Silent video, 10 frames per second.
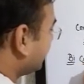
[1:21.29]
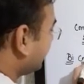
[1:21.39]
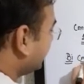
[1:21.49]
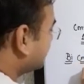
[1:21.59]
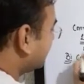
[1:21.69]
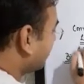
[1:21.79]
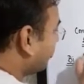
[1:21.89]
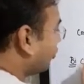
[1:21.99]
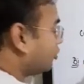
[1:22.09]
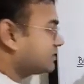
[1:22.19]
its
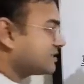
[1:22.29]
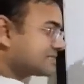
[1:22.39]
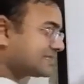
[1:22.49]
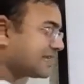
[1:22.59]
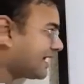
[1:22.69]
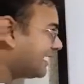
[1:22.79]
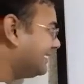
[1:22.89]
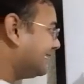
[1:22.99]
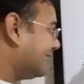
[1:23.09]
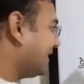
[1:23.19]
both
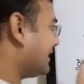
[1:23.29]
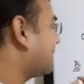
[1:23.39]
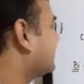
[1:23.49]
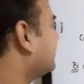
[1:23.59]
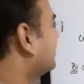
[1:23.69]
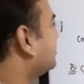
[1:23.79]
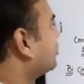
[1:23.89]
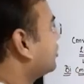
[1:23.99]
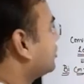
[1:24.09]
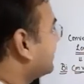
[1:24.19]
side are
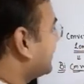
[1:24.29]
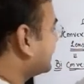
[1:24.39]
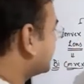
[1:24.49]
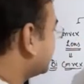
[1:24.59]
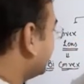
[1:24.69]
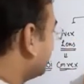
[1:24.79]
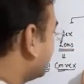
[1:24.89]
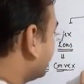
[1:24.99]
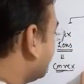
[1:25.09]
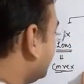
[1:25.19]
convex.
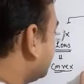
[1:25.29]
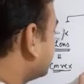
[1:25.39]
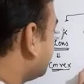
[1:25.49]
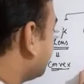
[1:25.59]
It's